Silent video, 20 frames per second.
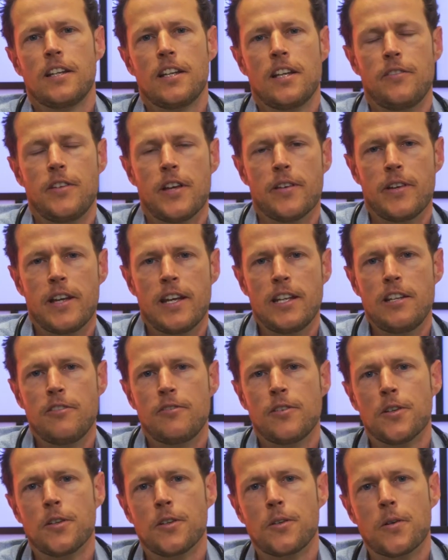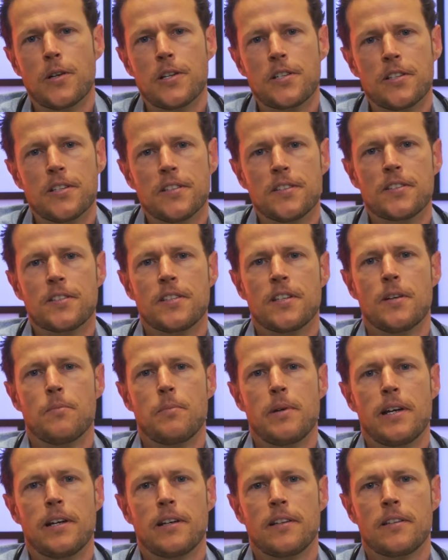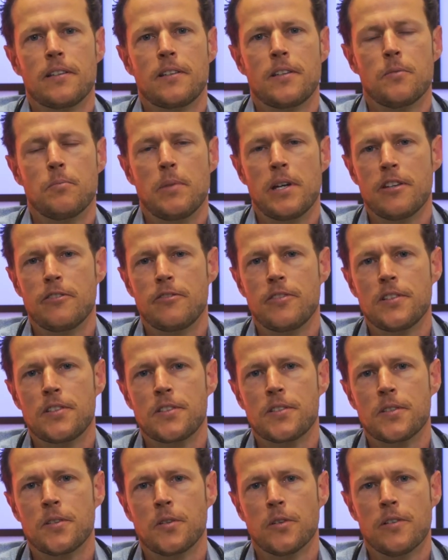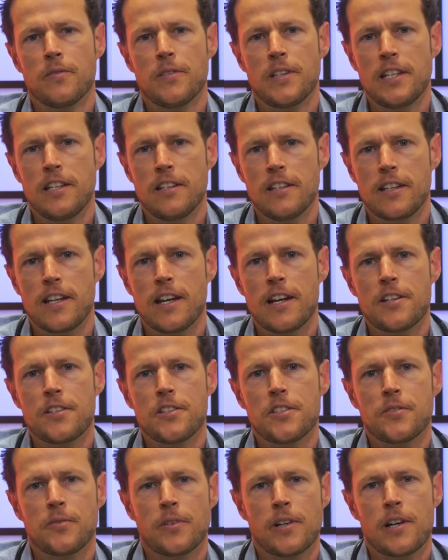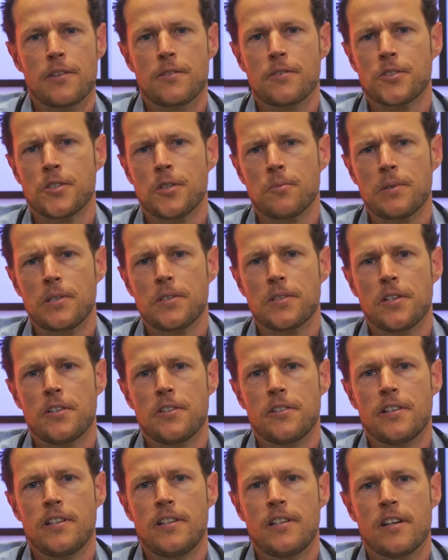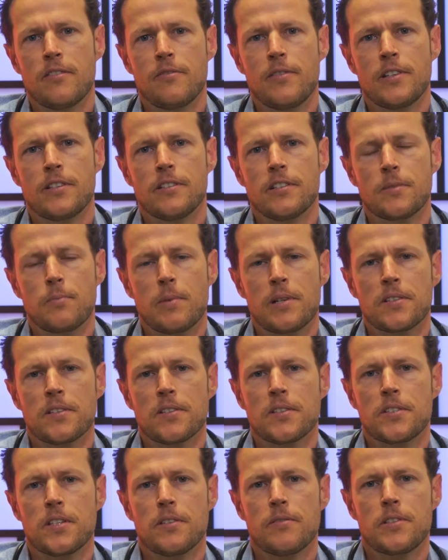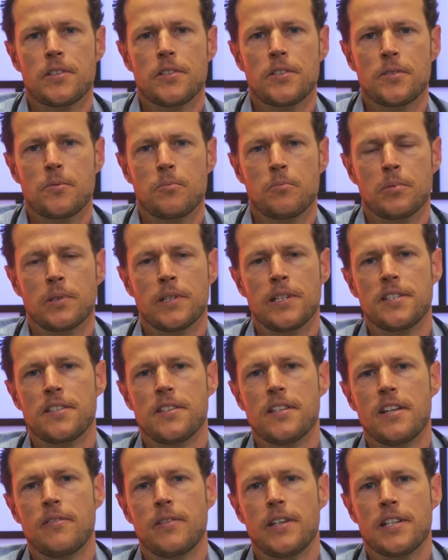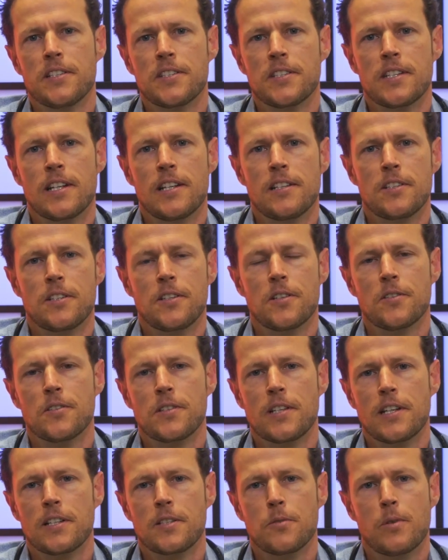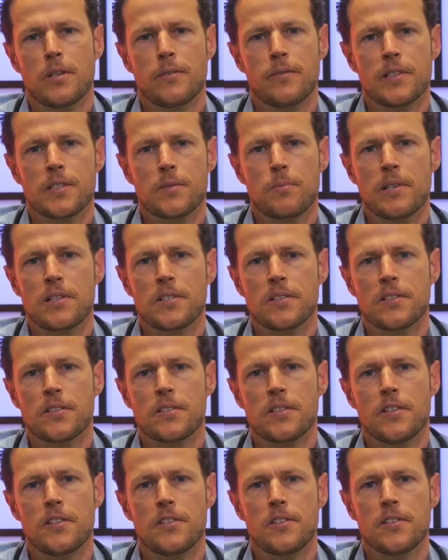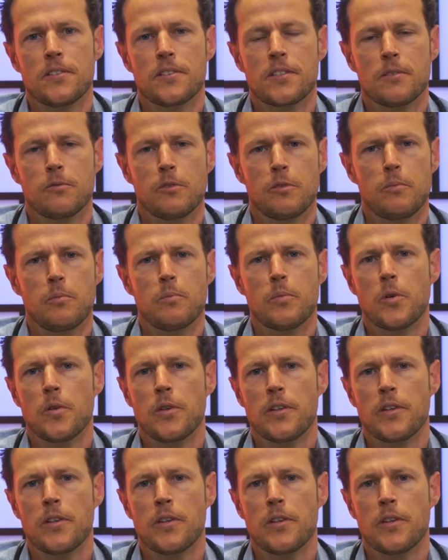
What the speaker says: If you have any further questions about the benefits or even the indications for arthroscopic surgery at Veterinary Specialist Services, please never hesitate to contact one of our specialist surgeons, and we're more